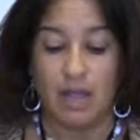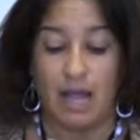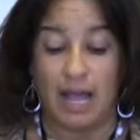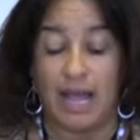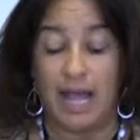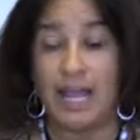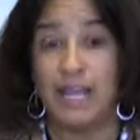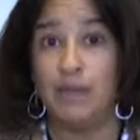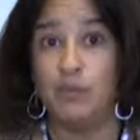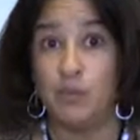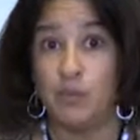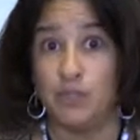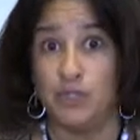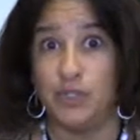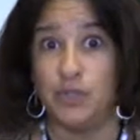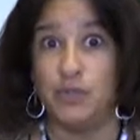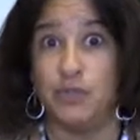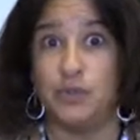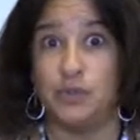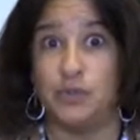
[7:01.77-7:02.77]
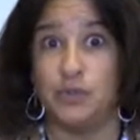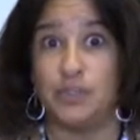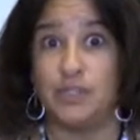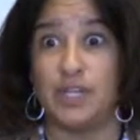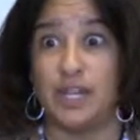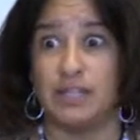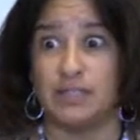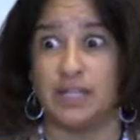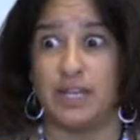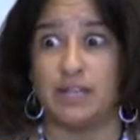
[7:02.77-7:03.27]
I will use,
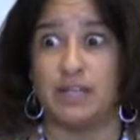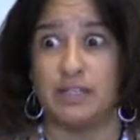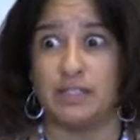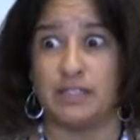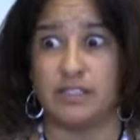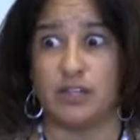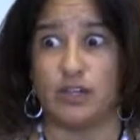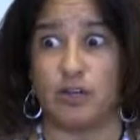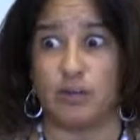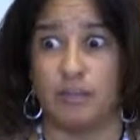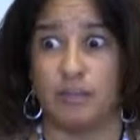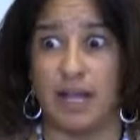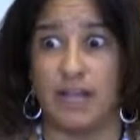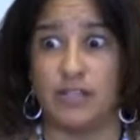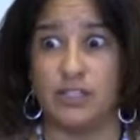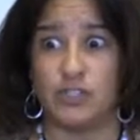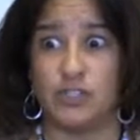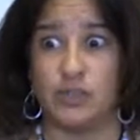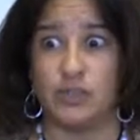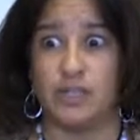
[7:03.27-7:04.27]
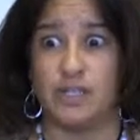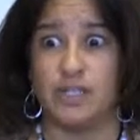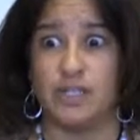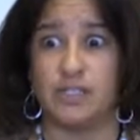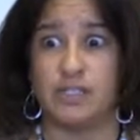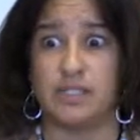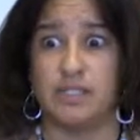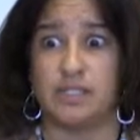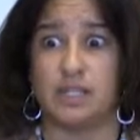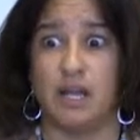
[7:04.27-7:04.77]
as I consider my
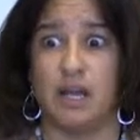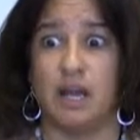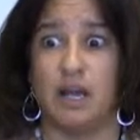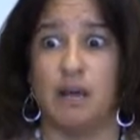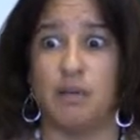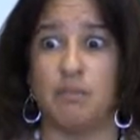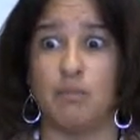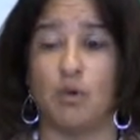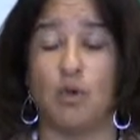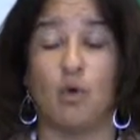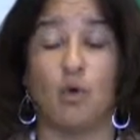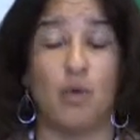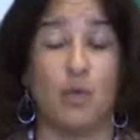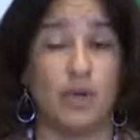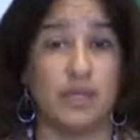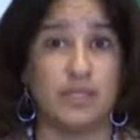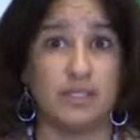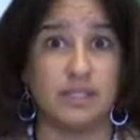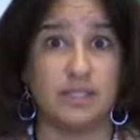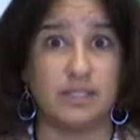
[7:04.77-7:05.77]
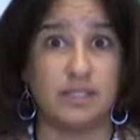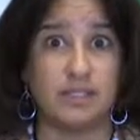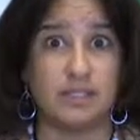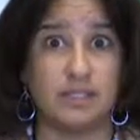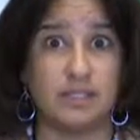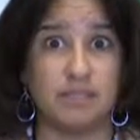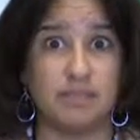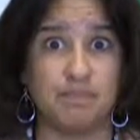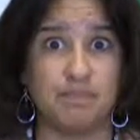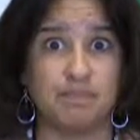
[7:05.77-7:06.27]
students,
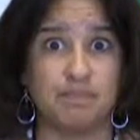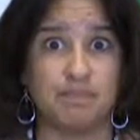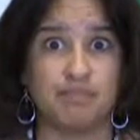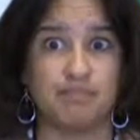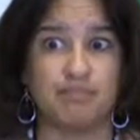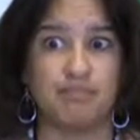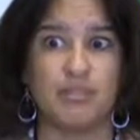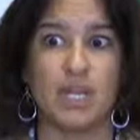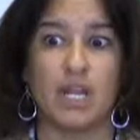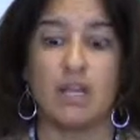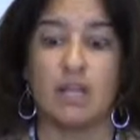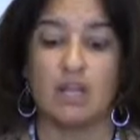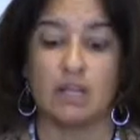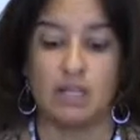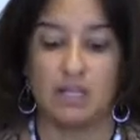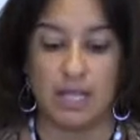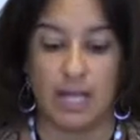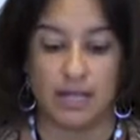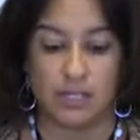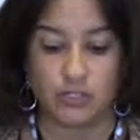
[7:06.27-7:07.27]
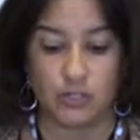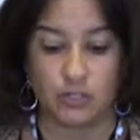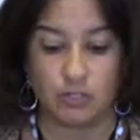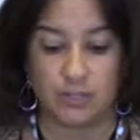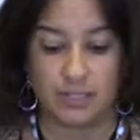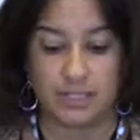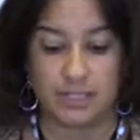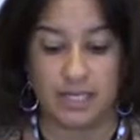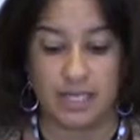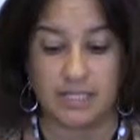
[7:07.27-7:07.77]
quizzes,
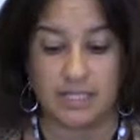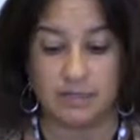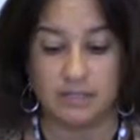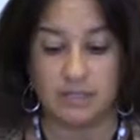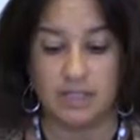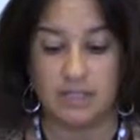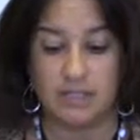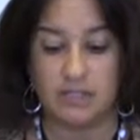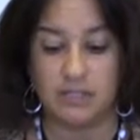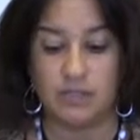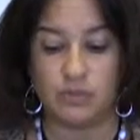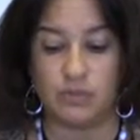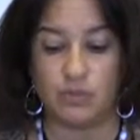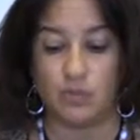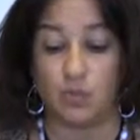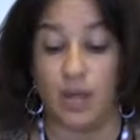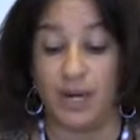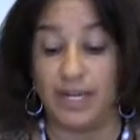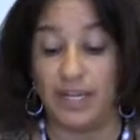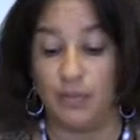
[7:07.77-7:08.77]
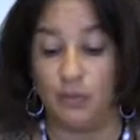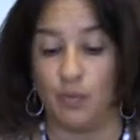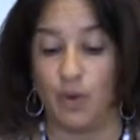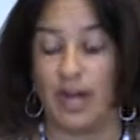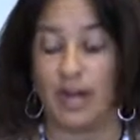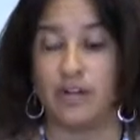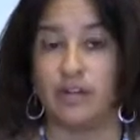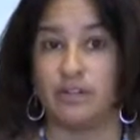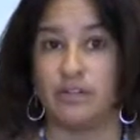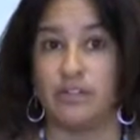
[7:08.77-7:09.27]
classroom assessments, running
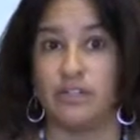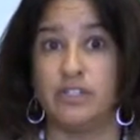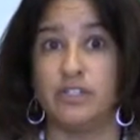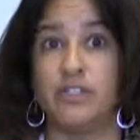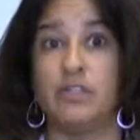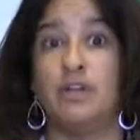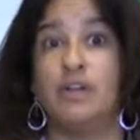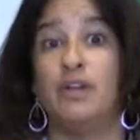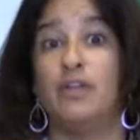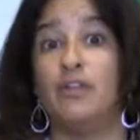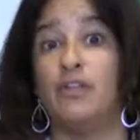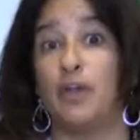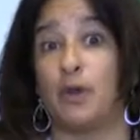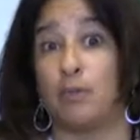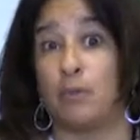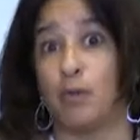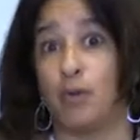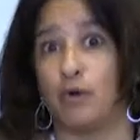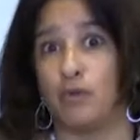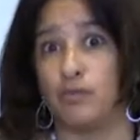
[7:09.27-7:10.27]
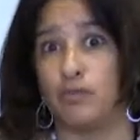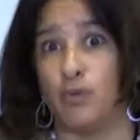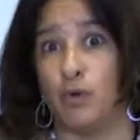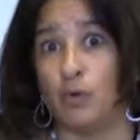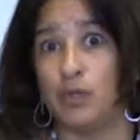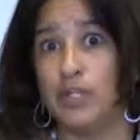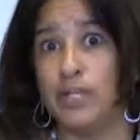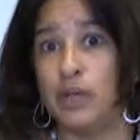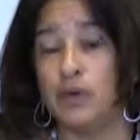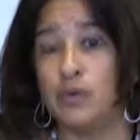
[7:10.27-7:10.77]
records, their
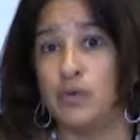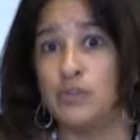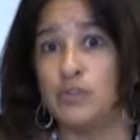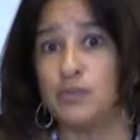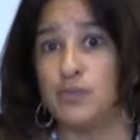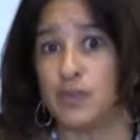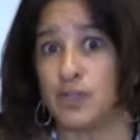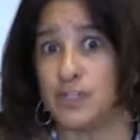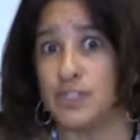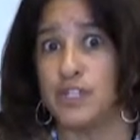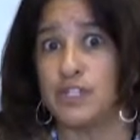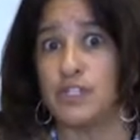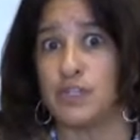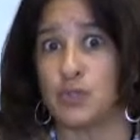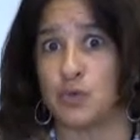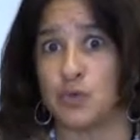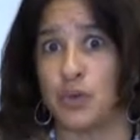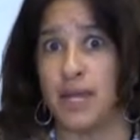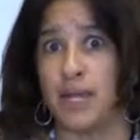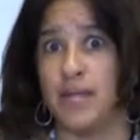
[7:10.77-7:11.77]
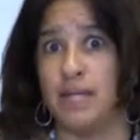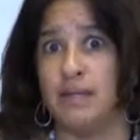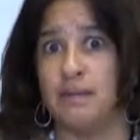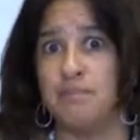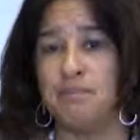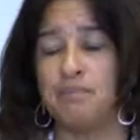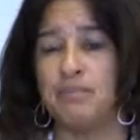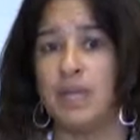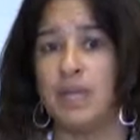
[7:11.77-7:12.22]
portfolios for 6th grade.